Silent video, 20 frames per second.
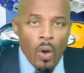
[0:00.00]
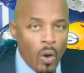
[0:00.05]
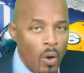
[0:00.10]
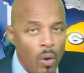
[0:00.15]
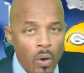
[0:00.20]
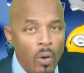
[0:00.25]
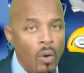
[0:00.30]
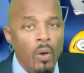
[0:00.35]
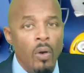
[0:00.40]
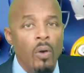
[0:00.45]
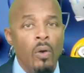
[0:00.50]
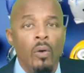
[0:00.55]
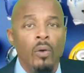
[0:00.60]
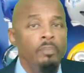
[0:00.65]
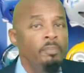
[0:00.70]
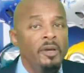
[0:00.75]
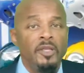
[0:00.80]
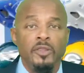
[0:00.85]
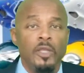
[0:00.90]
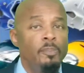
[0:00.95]

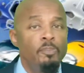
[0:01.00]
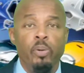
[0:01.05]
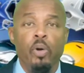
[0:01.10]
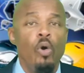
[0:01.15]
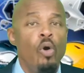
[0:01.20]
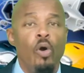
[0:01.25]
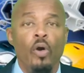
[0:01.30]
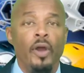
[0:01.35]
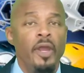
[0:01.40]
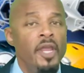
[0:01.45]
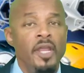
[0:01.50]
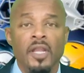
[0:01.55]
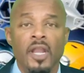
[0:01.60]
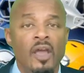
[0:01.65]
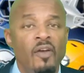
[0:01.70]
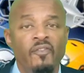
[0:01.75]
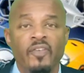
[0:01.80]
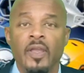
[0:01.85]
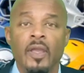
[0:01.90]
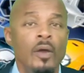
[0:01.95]
Oh, but the poor
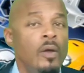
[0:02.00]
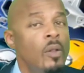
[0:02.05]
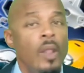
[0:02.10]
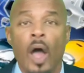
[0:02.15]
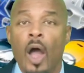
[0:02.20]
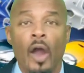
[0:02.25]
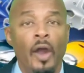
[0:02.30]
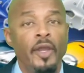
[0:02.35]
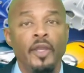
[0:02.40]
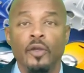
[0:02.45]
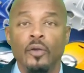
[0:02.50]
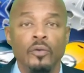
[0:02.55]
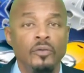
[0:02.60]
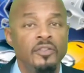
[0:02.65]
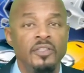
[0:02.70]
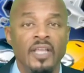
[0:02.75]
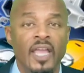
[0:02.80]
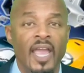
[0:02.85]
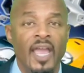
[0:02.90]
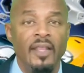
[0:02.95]
NFL
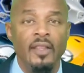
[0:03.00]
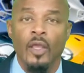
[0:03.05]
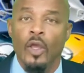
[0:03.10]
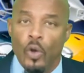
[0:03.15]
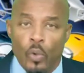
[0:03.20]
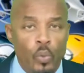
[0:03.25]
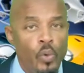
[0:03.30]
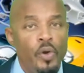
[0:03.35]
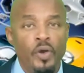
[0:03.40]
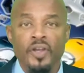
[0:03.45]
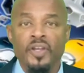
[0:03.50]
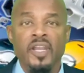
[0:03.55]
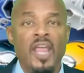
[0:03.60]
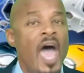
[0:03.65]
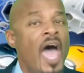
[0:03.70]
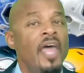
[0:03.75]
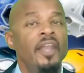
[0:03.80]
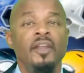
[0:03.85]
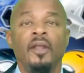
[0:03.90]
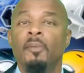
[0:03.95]
argues that we're
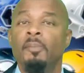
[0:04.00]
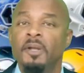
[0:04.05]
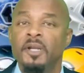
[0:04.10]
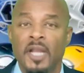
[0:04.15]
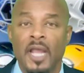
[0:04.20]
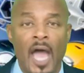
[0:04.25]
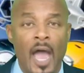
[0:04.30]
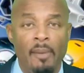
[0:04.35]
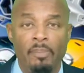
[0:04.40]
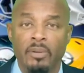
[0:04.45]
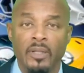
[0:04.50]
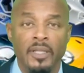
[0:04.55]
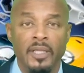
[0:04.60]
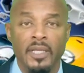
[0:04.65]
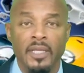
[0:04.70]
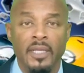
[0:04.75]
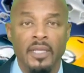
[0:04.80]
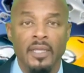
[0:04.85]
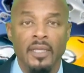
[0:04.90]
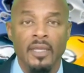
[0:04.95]
not a
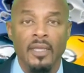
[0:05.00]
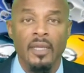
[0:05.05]
monopoly